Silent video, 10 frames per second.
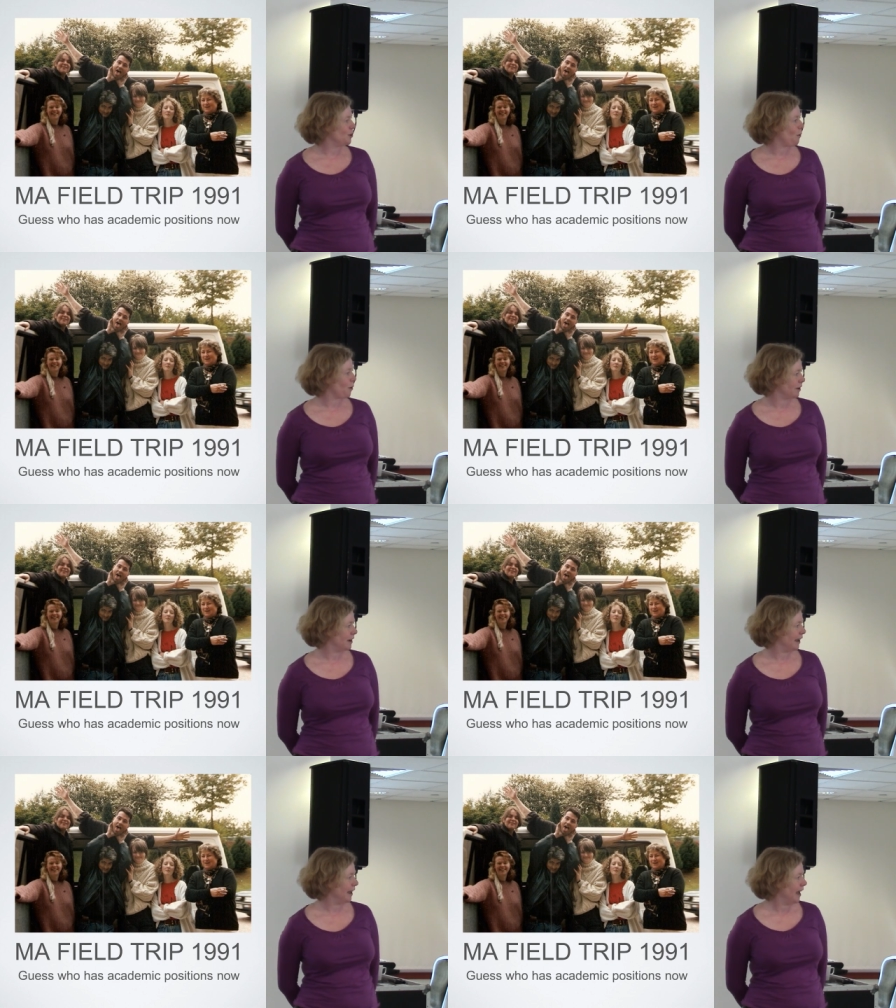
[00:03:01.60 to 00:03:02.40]
to
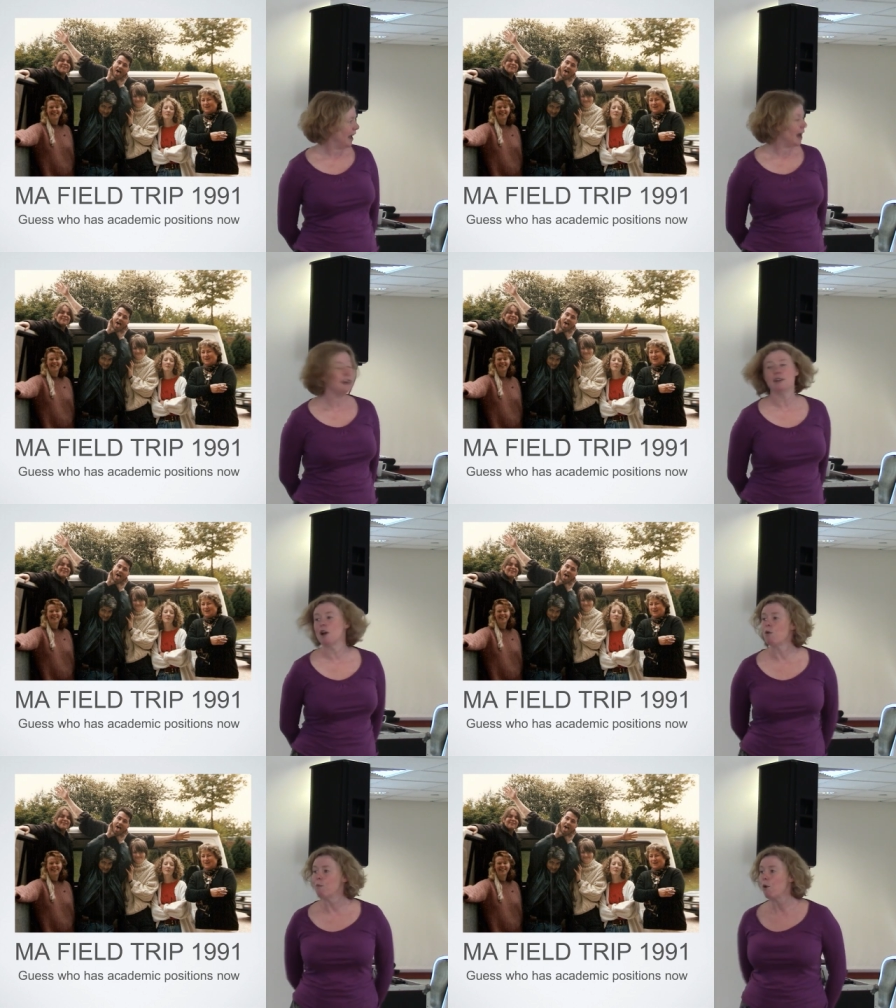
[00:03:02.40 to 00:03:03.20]
Orkney, and
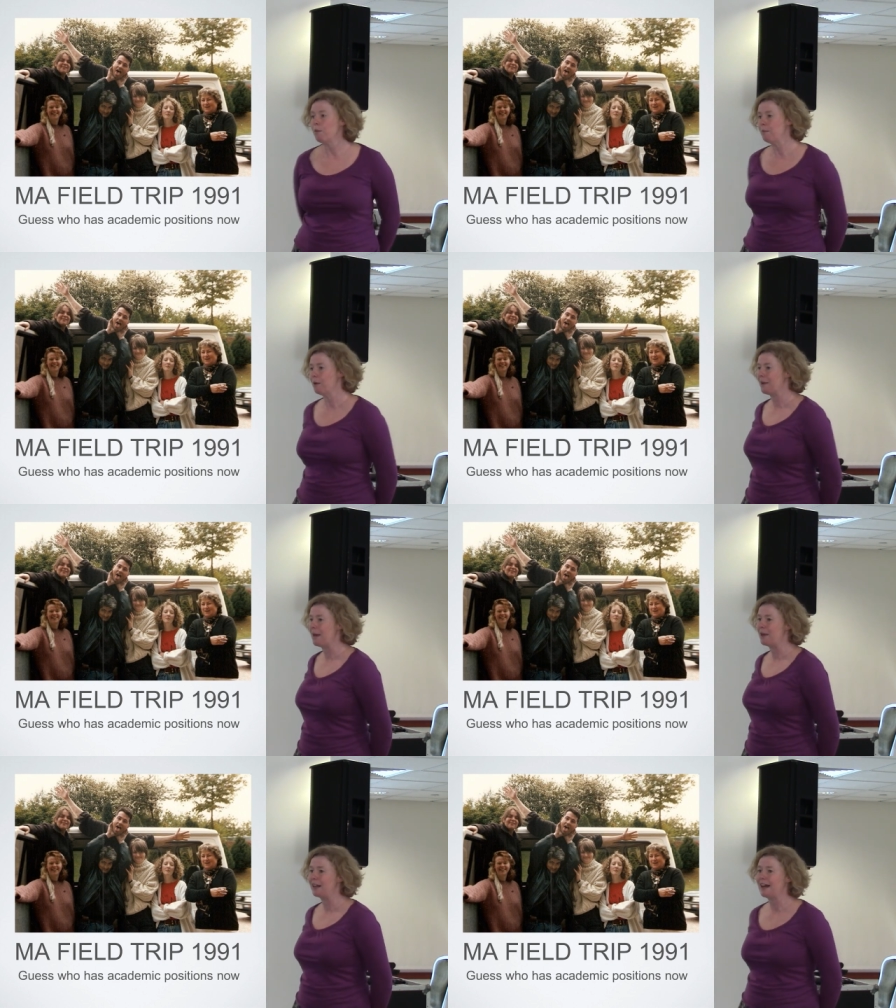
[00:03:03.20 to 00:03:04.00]
there were more people in
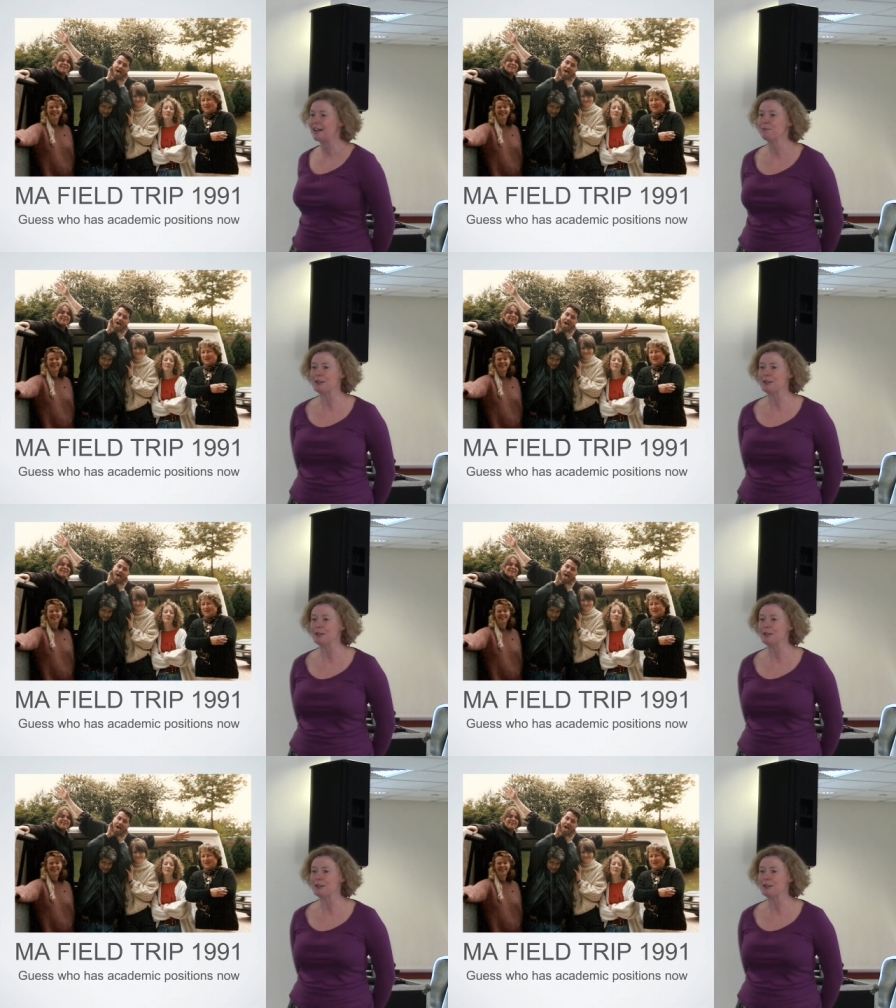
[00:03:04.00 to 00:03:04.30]
my MA class,